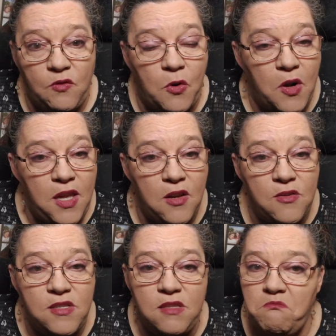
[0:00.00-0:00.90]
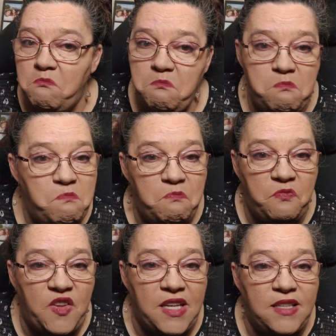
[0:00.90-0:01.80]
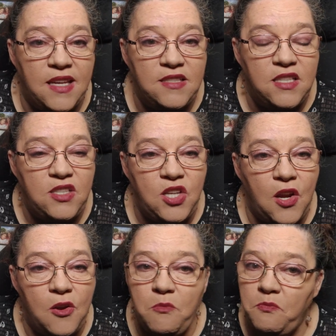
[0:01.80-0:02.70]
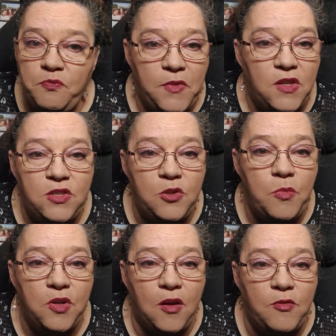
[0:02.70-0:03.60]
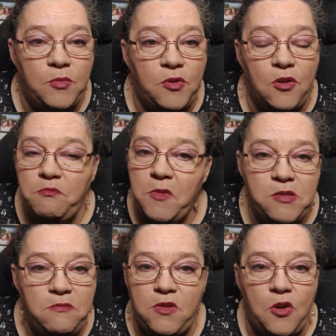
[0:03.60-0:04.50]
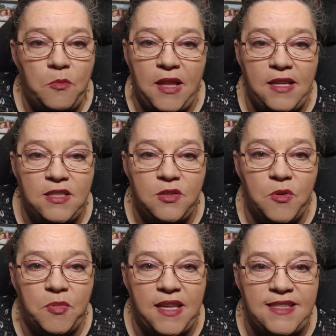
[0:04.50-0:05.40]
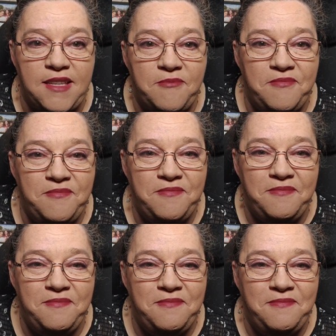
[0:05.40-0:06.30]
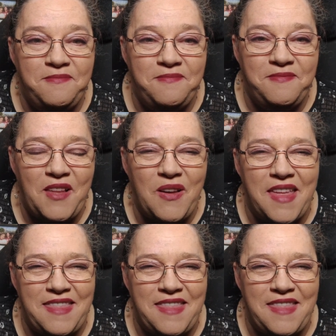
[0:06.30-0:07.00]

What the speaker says: 4 years, fantastic chair, super comfortable, no plans to replace it. Okay,